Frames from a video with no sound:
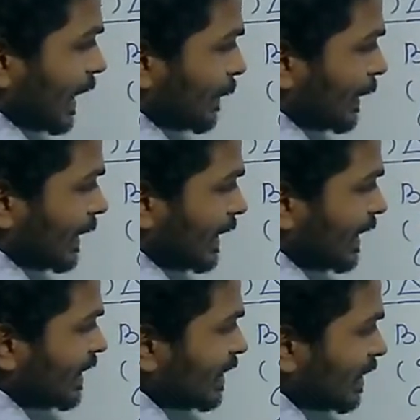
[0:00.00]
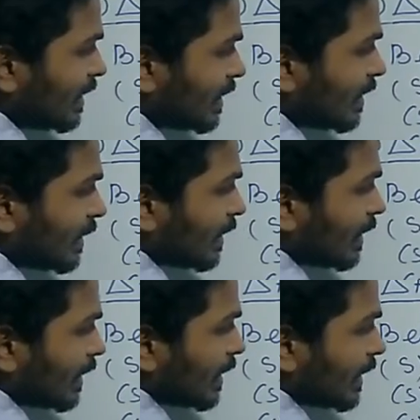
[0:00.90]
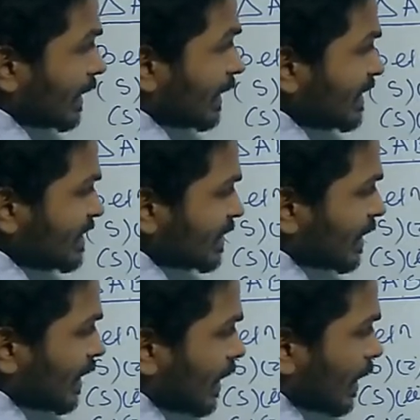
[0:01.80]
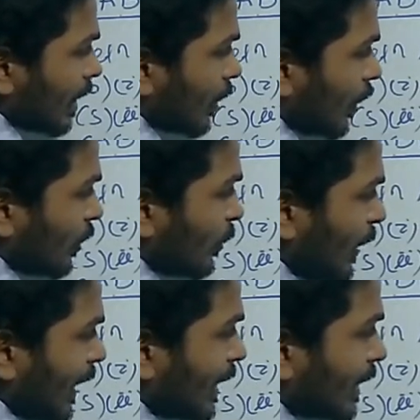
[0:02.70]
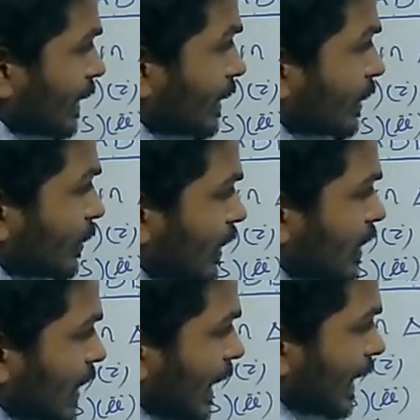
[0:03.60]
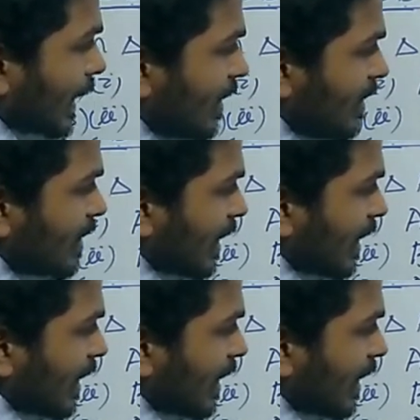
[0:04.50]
ABD is congruent to the triangle